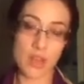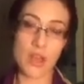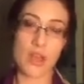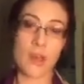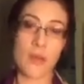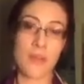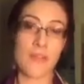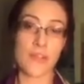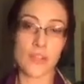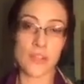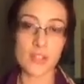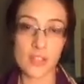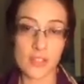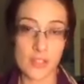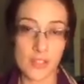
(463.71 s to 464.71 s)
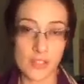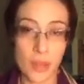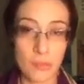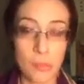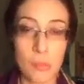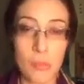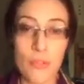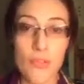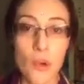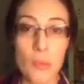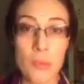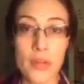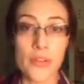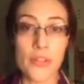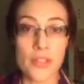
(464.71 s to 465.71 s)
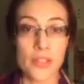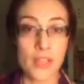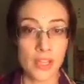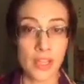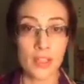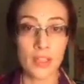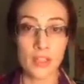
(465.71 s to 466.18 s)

I've used this example before, but I'll use it again